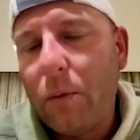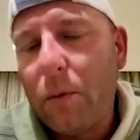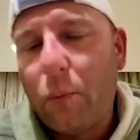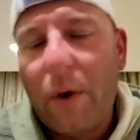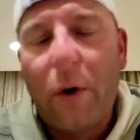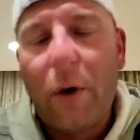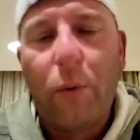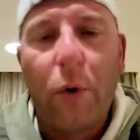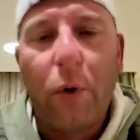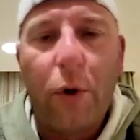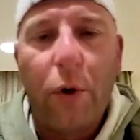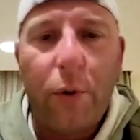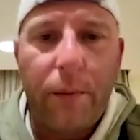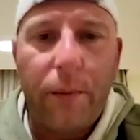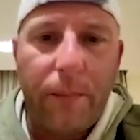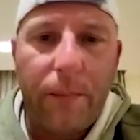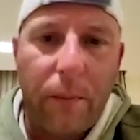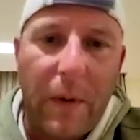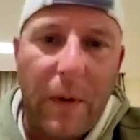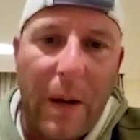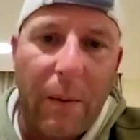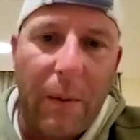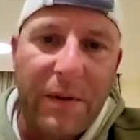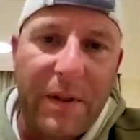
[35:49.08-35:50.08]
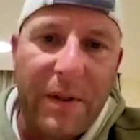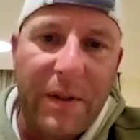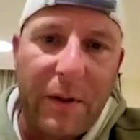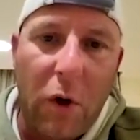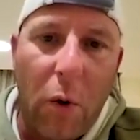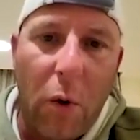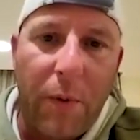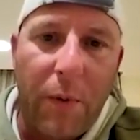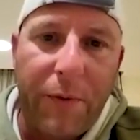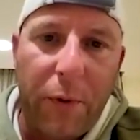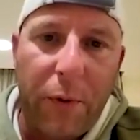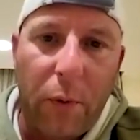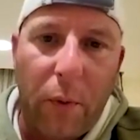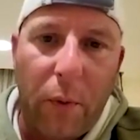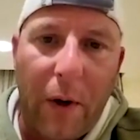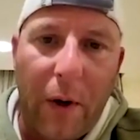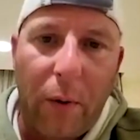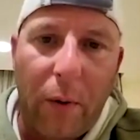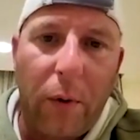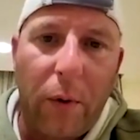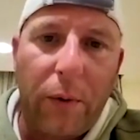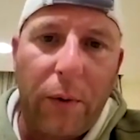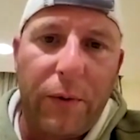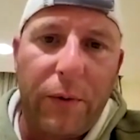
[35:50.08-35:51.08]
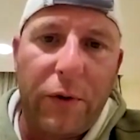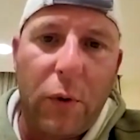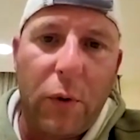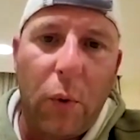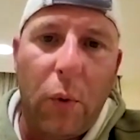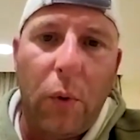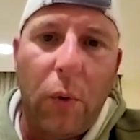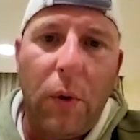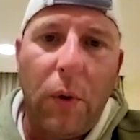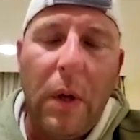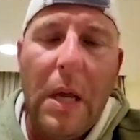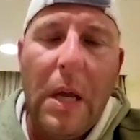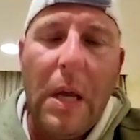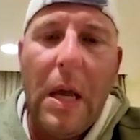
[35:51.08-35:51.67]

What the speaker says: when I wasn't going through the railroad school.